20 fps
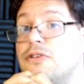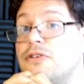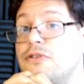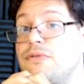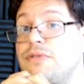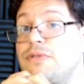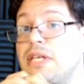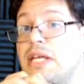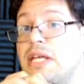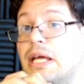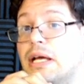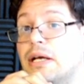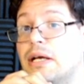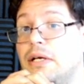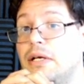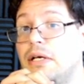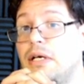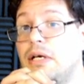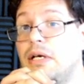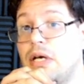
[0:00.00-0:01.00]
to the,
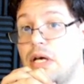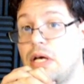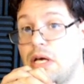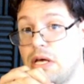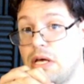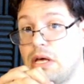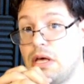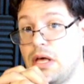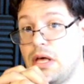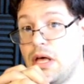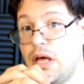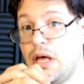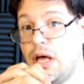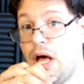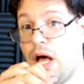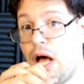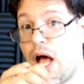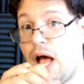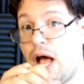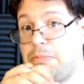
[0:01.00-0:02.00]

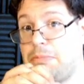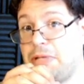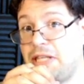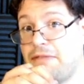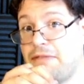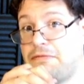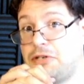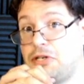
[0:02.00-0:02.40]
I believe,